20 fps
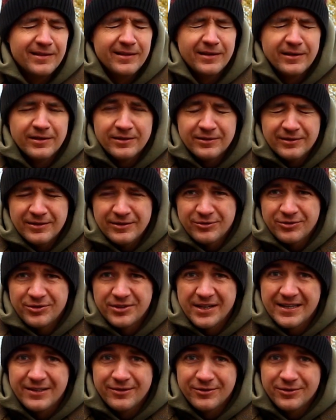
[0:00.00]
little
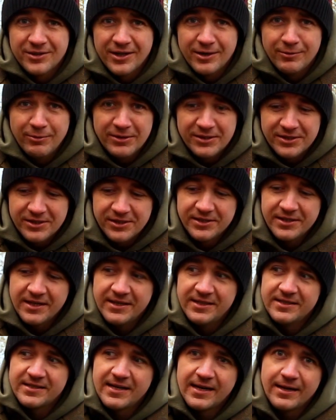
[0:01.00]
second or so, once it
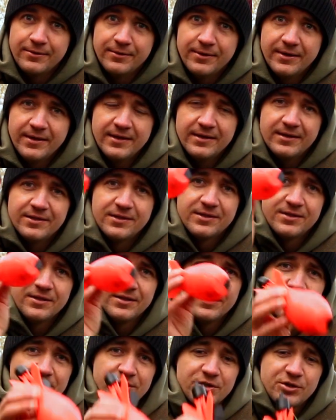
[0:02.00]
steadies out, it is
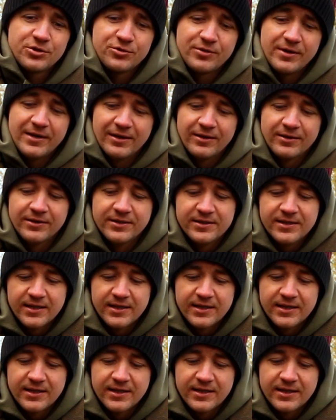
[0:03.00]
straight like a